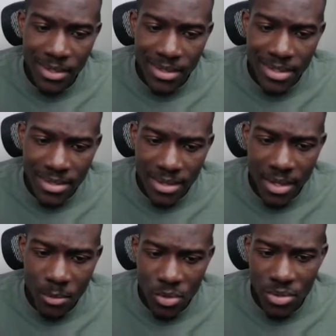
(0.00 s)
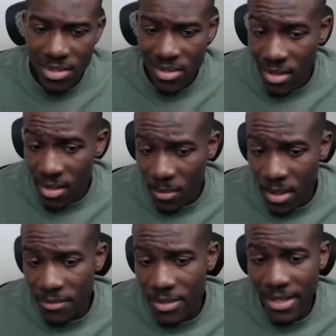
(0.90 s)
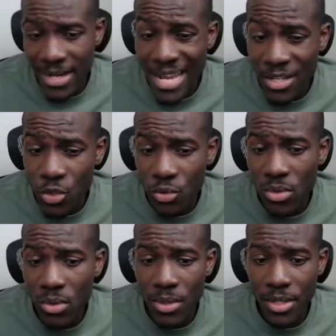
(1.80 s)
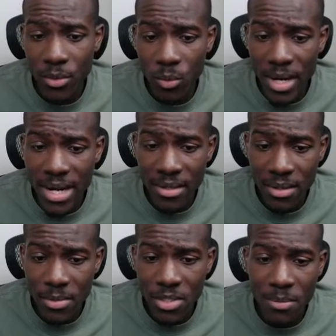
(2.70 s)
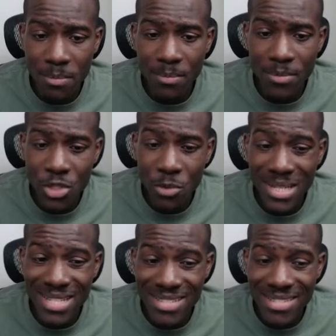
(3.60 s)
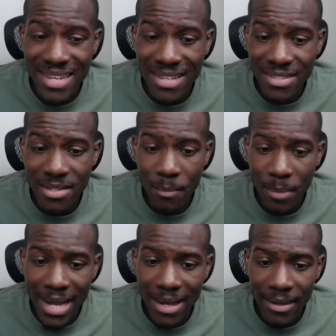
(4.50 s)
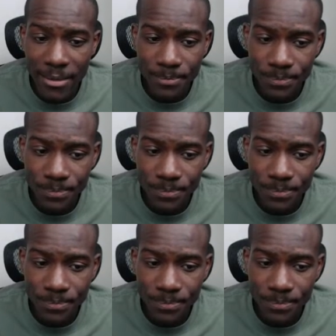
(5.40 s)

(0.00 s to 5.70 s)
This enables some of the natural uranium to be set by.